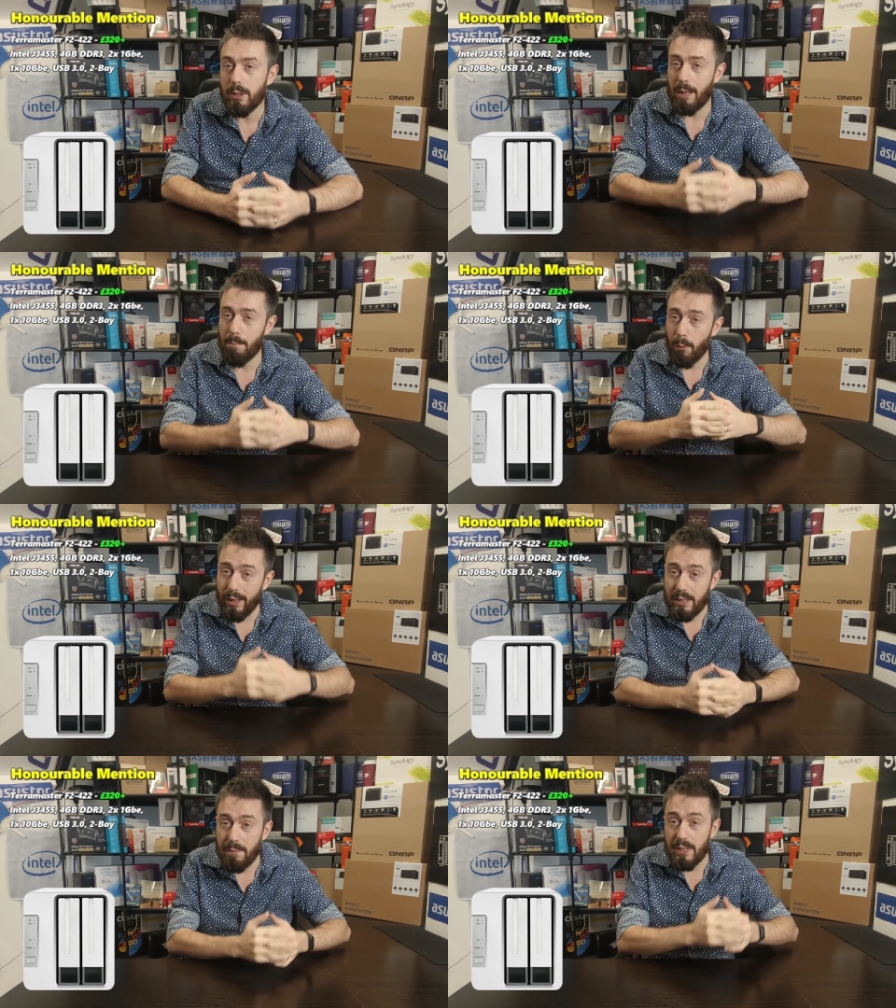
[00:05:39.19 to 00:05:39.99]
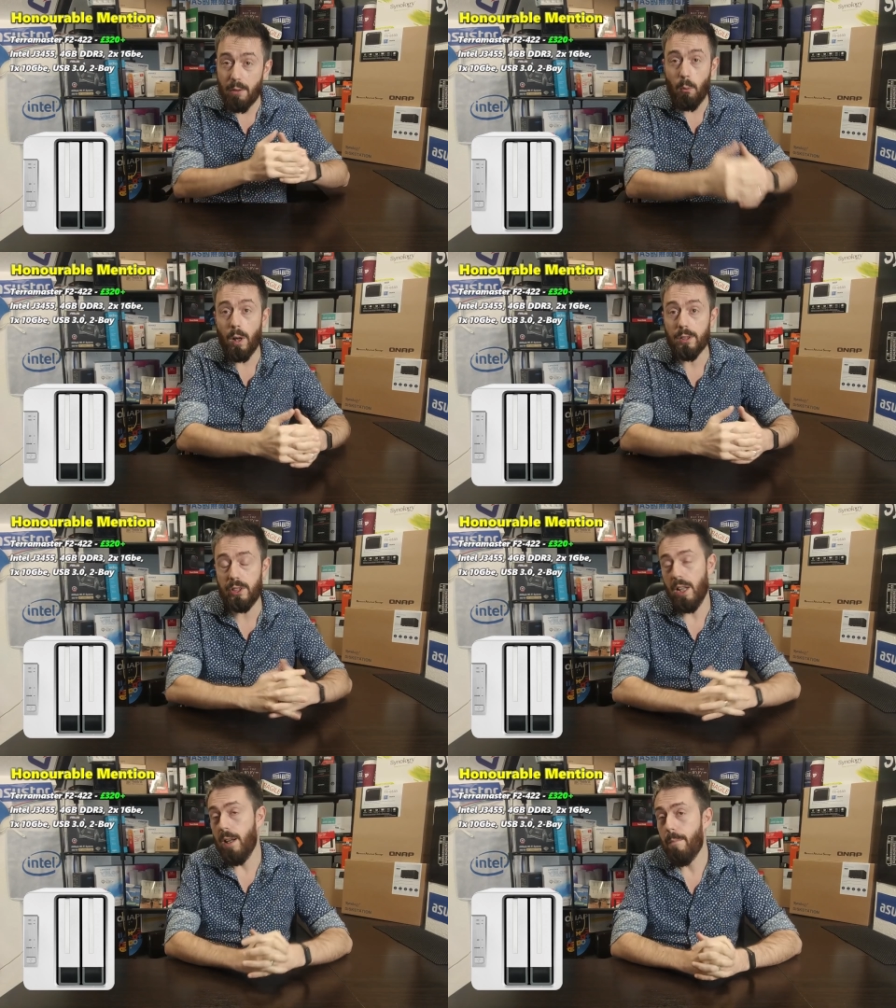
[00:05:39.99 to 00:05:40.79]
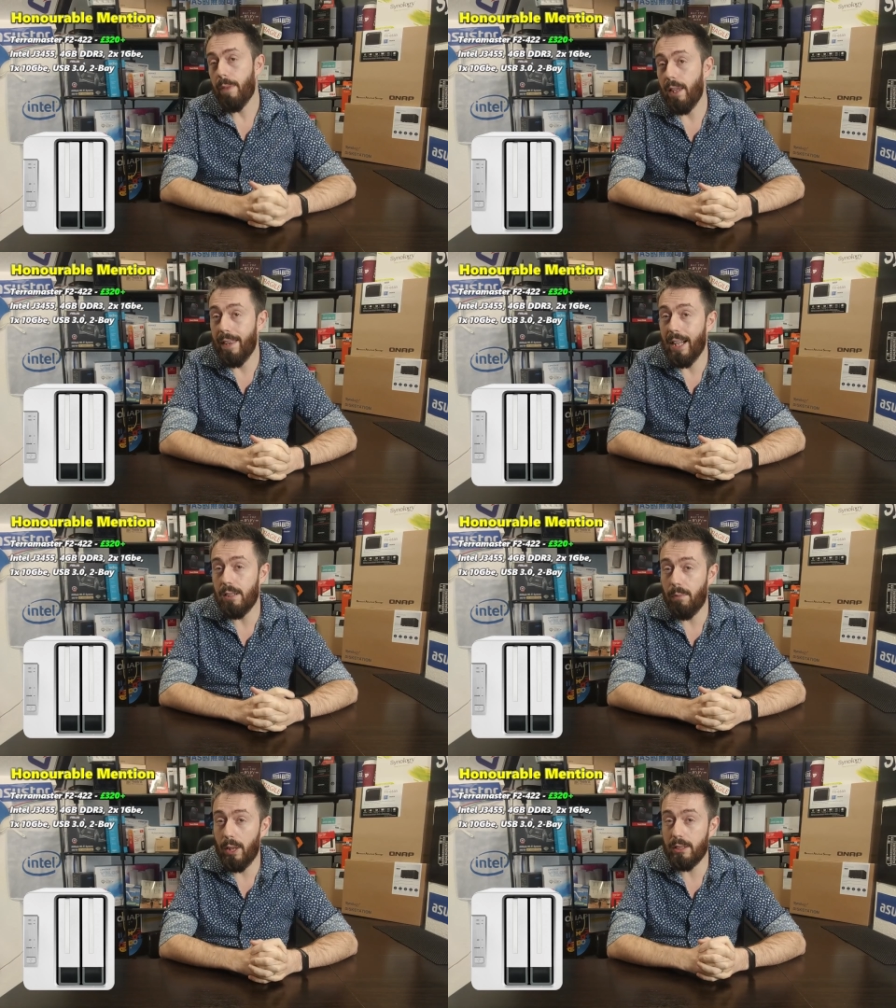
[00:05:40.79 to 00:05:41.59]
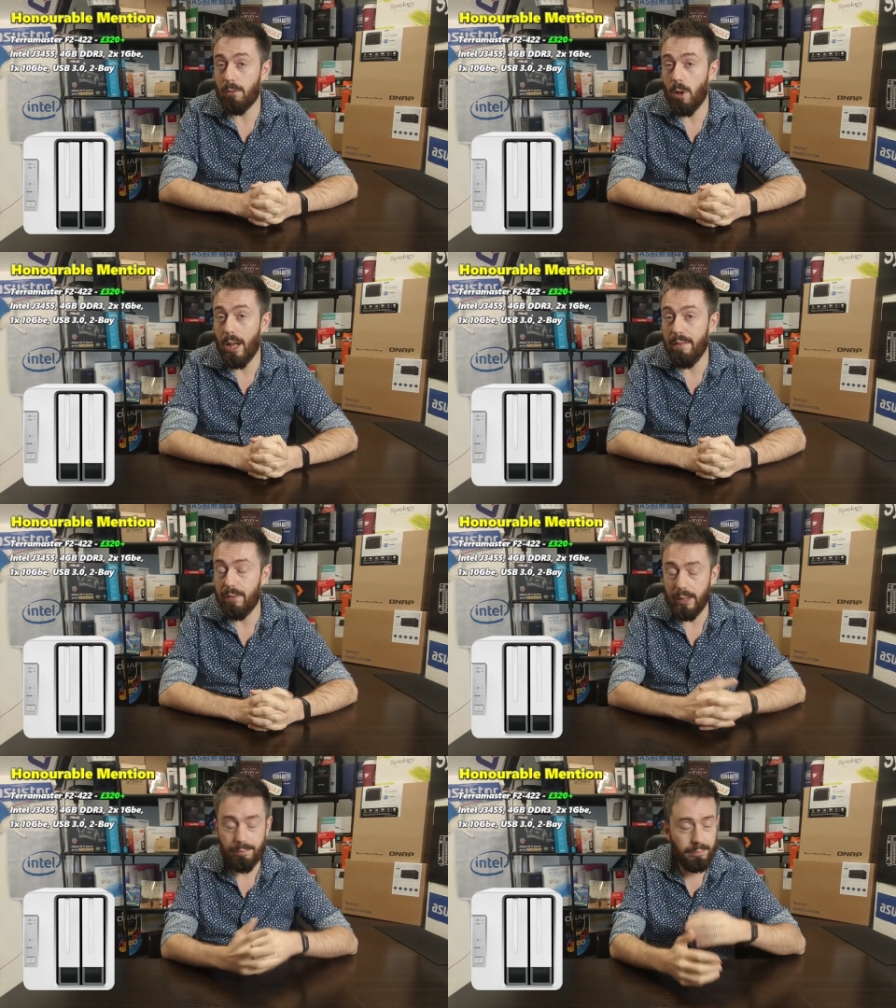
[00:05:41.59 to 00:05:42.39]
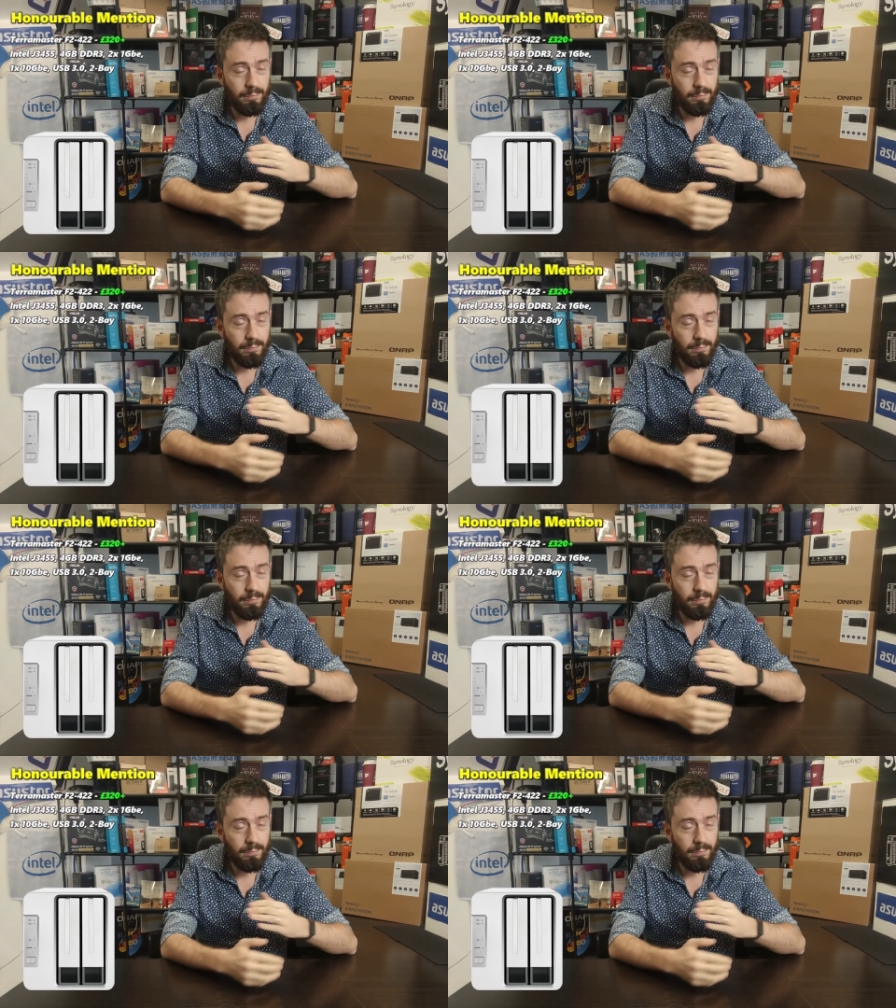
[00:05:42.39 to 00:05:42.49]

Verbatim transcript: So as impressive as it was that that device arrived